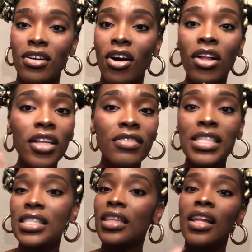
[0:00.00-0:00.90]
all of
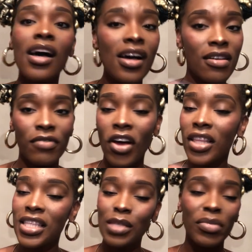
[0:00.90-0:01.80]
this love, all
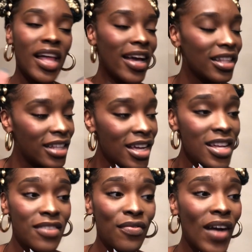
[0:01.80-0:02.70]
of this black
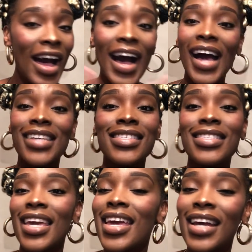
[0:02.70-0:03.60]
love, I
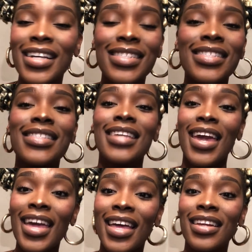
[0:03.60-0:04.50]

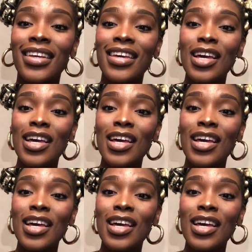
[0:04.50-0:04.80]
stand.